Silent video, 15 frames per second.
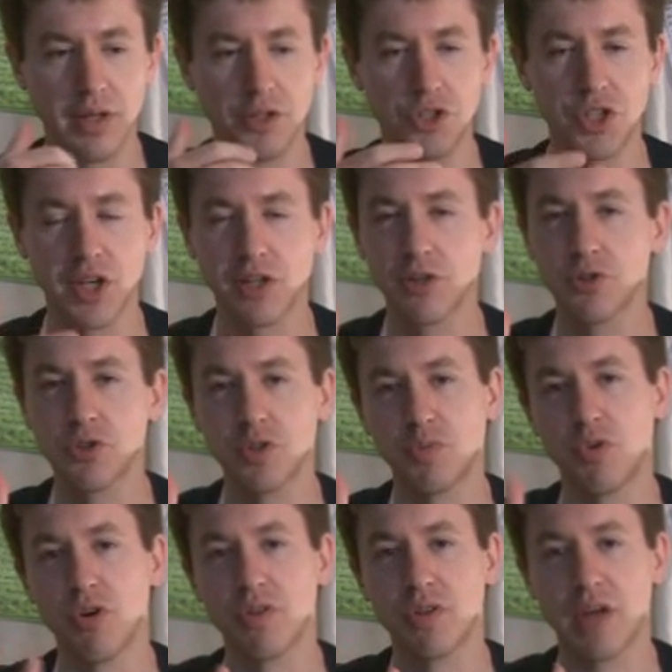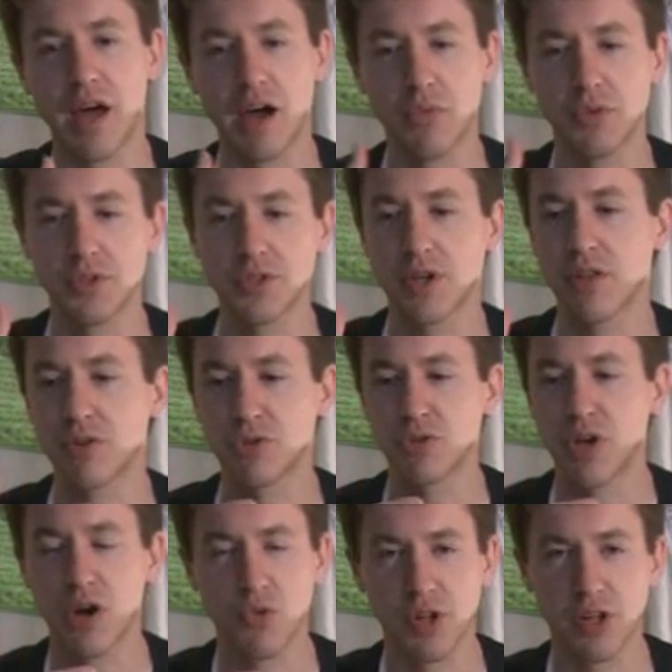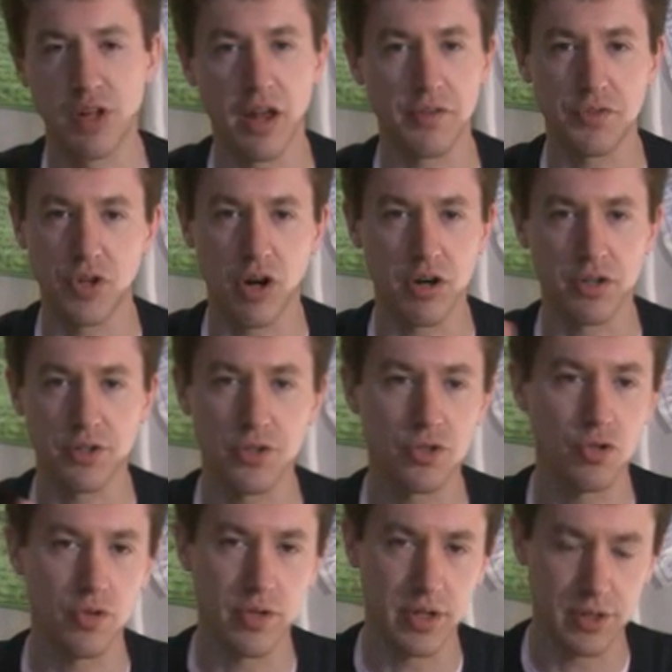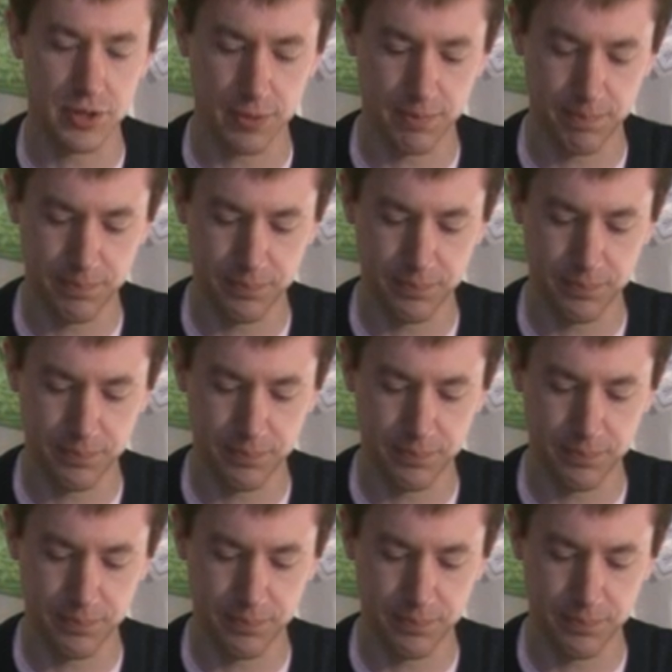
gentler, to the point that I would say there's not really a lot of tartness to this.